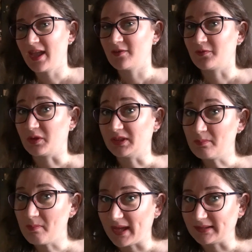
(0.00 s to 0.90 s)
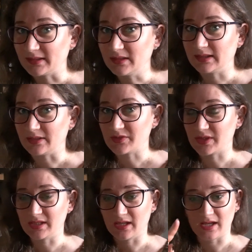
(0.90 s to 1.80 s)
For the metal there's
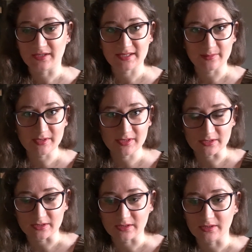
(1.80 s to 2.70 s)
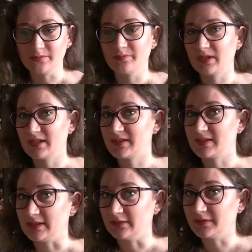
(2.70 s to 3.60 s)
a semicircle,
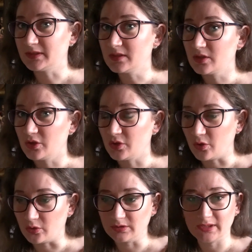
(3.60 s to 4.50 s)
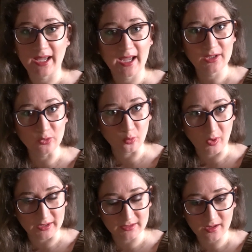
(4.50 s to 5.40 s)
silver, gold and
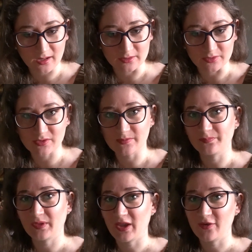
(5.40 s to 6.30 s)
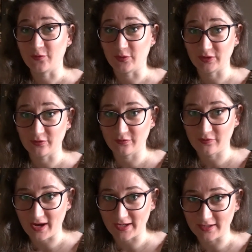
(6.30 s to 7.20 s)
white colors. For the
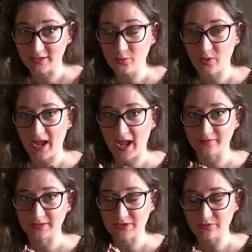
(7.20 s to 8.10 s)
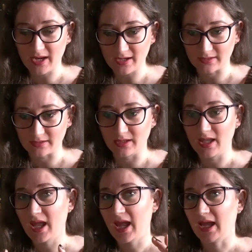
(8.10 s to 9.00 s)
fire, we have the triangle
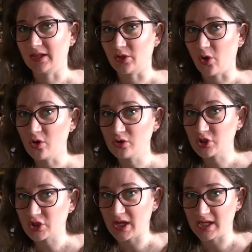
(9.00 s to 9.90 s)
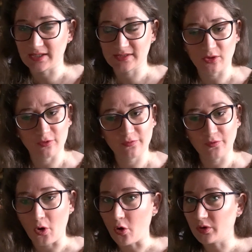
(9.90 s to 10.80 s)
and all shades of
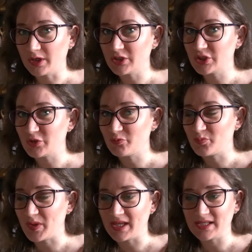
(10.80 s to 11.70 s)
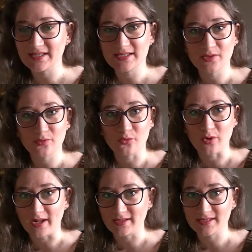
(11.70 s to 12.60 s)
orange, pinks,
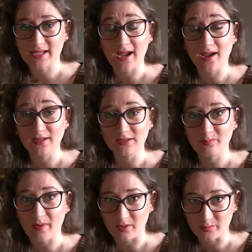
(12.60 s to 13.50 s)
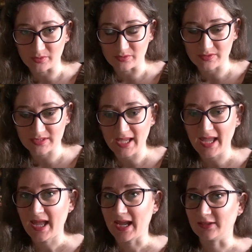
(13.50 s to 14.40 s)
reds, and purples.
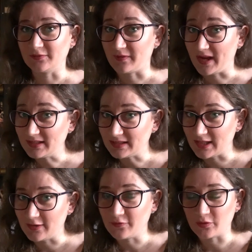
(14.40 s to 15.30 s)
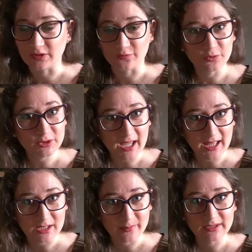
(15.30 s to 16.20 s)
And finally, for the wood
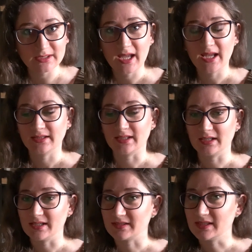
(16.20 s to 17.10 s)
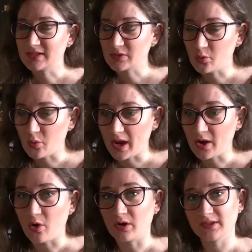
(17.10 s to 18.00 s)
element, there is the
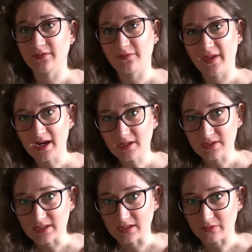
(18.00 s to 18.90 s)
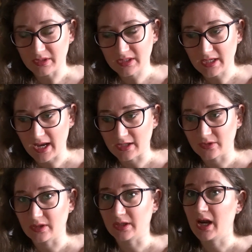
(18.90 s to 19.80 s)
square or the vertical
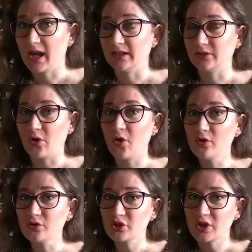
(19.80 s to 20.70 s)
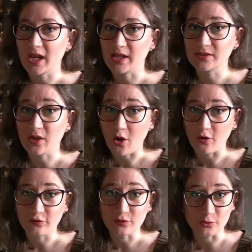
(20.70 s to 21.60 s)
rectangular and all shades
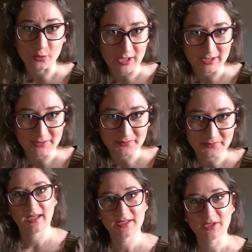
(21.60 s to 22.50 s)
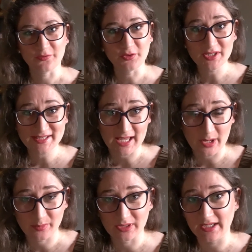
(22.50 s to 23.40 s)
of green. So for
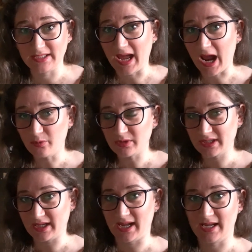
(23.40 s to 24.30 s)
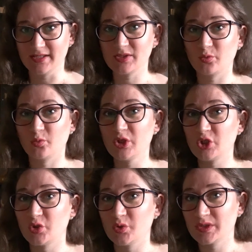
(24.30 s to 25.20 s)
example, in our case, we
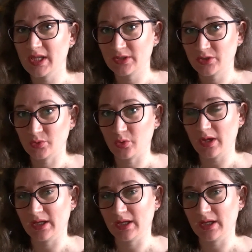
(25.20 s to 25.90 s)
choose to